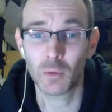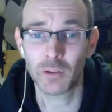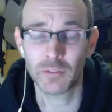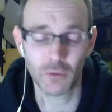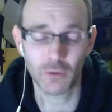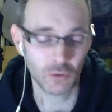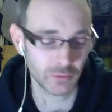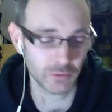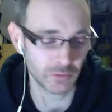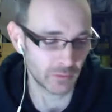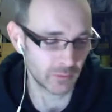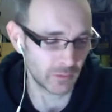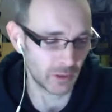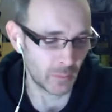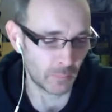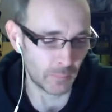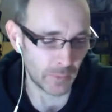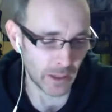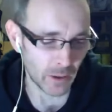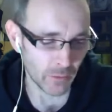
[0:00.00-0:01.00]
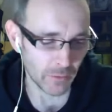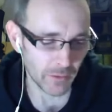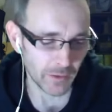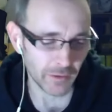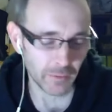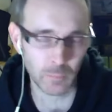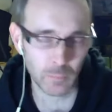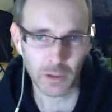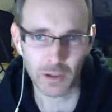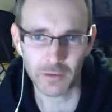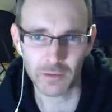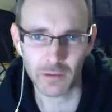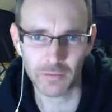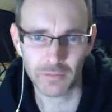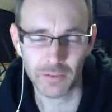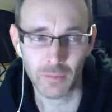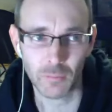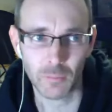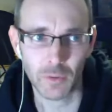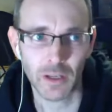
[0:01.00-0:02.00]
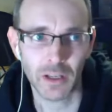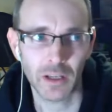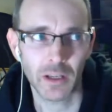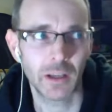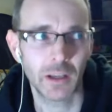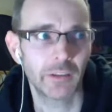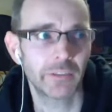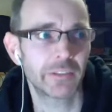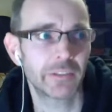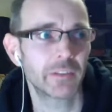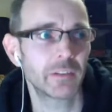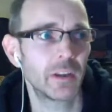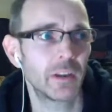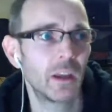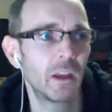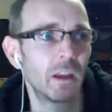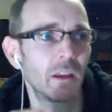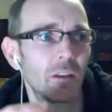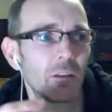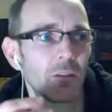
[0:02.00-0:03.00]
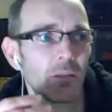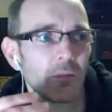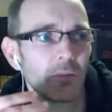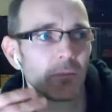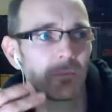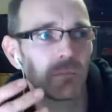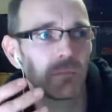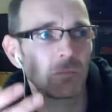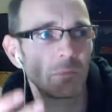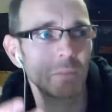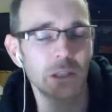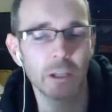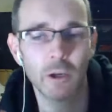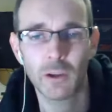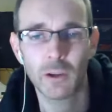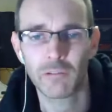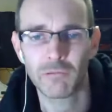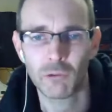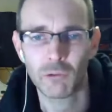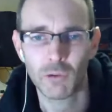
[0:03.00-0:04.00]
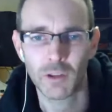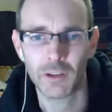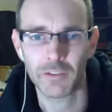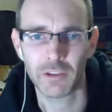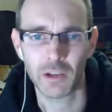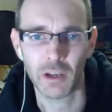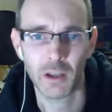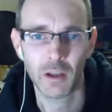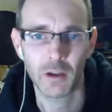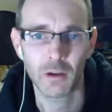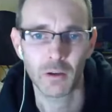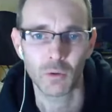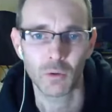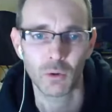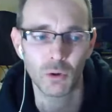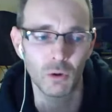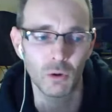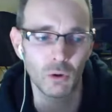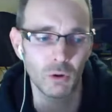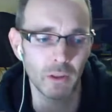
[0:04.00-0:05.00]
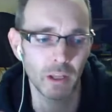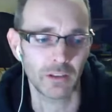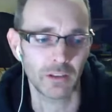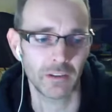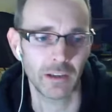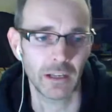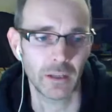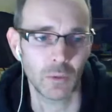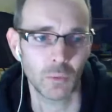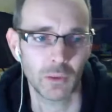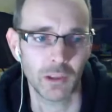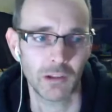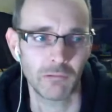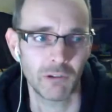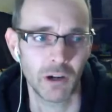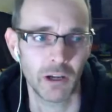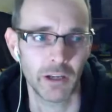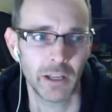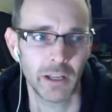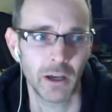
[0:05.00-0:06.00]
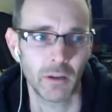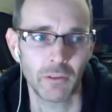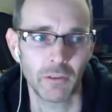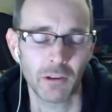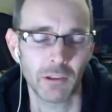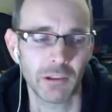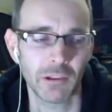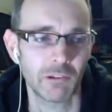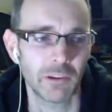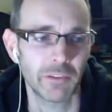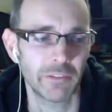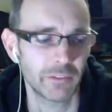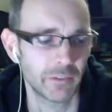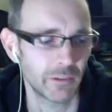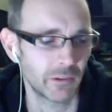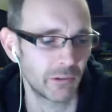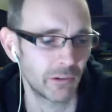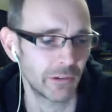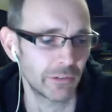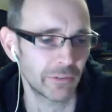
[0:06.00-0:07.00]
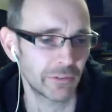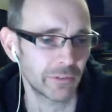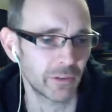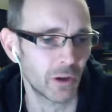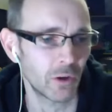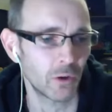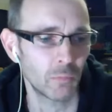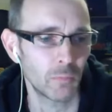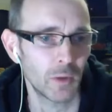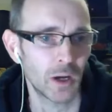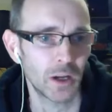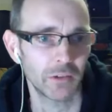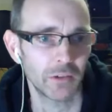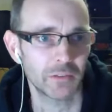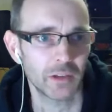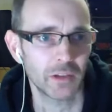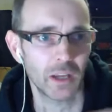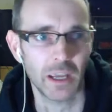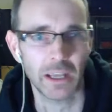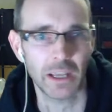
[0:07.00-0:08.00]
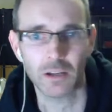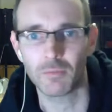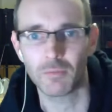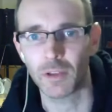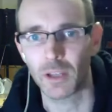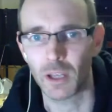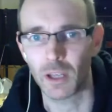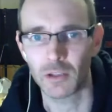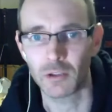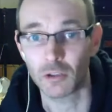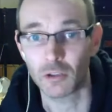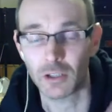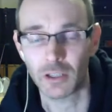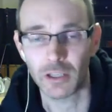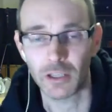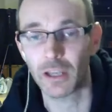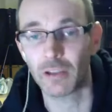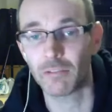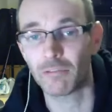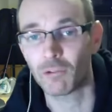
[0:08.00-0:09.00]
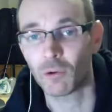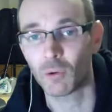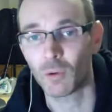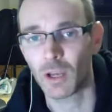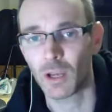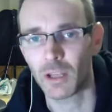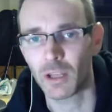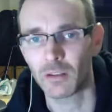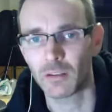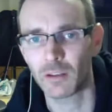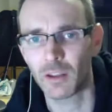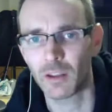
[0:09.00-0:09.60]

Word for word: talk about this, because if somebody is going through this alone or, or they're dealing with it right now, that there is there is so much ahead of it, and you can get through it and